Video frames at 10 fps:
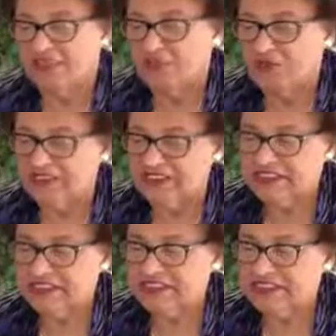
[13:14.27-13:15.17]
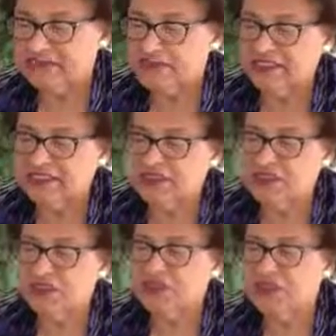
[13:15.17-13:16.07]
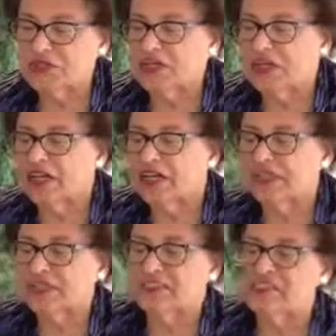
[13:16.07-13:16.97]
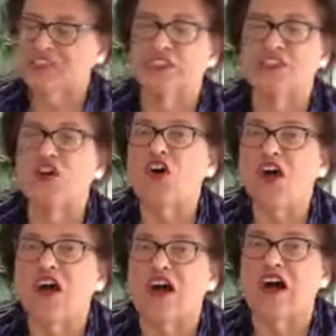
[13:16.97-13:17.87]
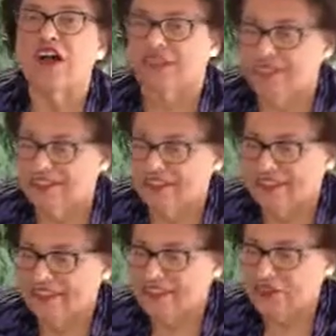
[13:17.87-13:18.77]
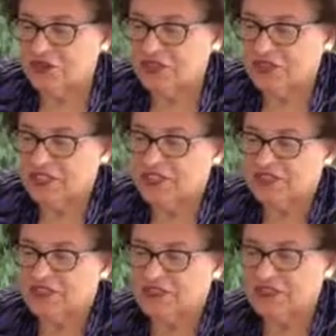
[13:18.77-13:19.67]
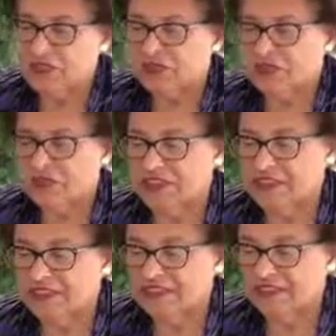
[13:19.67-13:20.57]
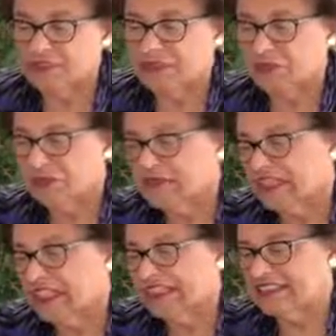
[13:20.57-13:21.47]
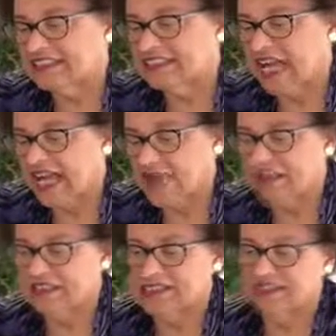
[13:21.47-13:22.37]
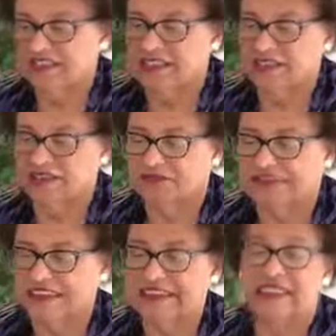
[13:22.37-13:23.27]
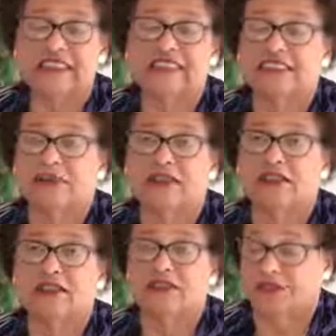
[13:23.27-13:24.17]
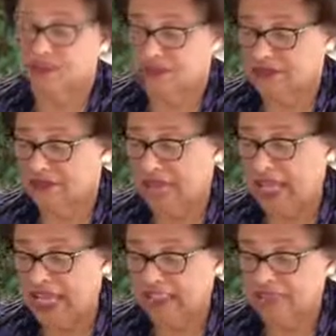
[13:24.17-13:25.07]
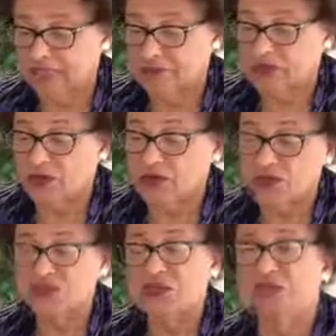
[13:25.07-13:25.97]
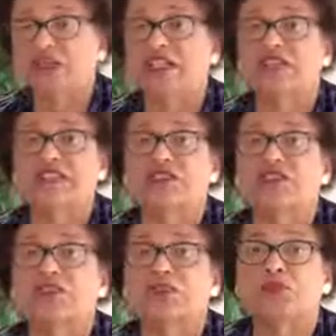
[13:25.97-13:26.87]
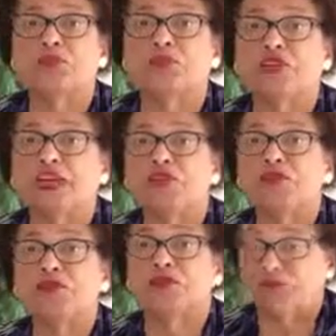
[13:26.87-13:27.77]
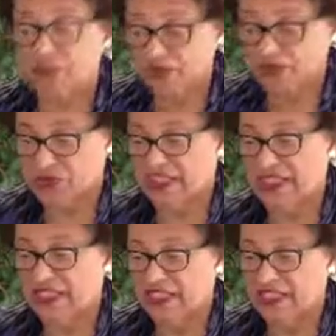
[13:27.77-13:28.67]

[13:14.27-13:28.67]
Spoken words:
Witnessing this spectacle, humans were obviously in awe, not only because of the supreme intelligence and precise timing that these elephants sensed about Lawrence's passing, but also because of their profound memory